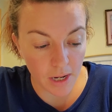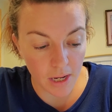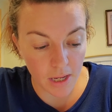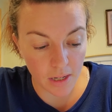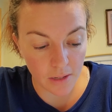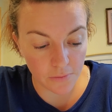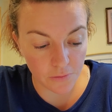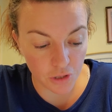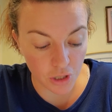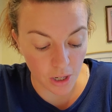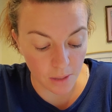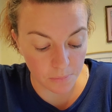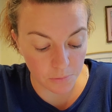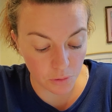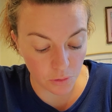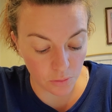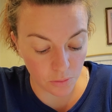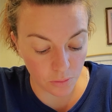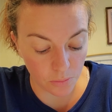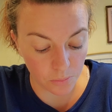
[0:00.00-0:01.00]
end of
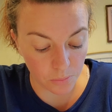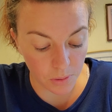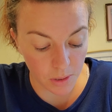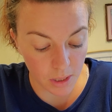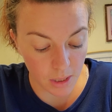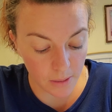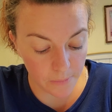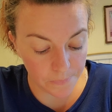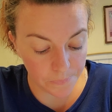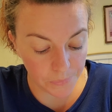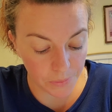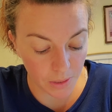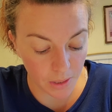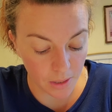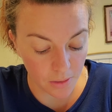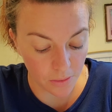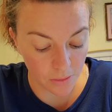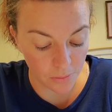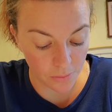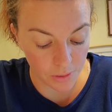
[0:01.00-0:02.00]
chapter 3
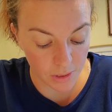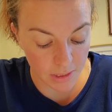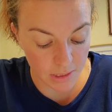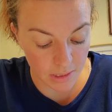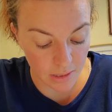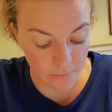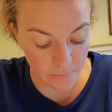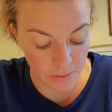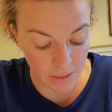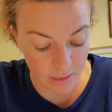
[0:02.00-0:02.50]
and 37.